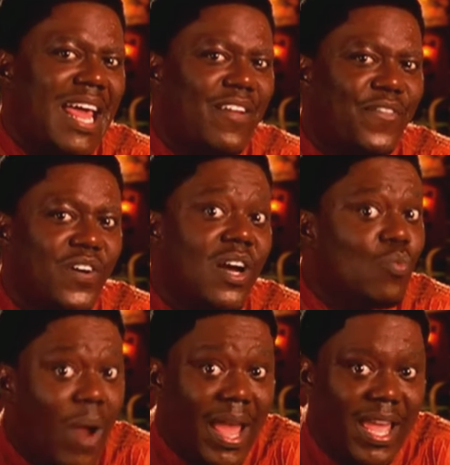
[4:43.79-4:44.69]
kind of
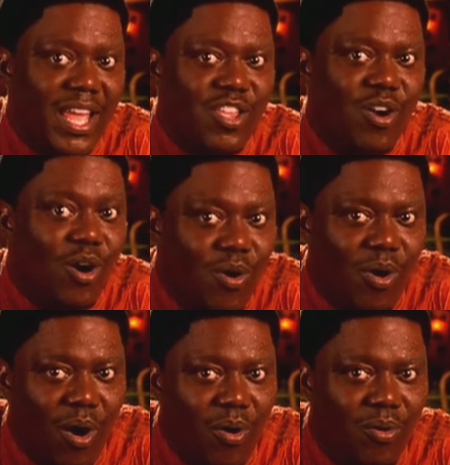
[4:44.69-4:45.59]
fun right here in your own
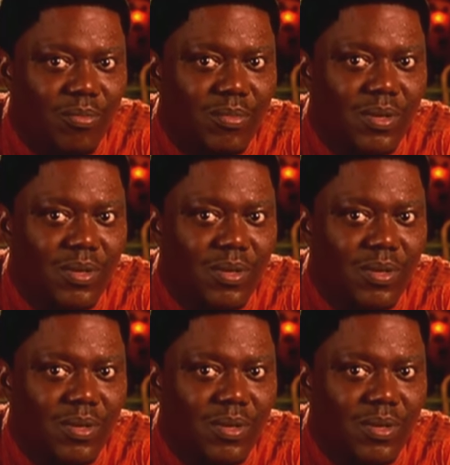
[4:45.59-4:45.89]
home.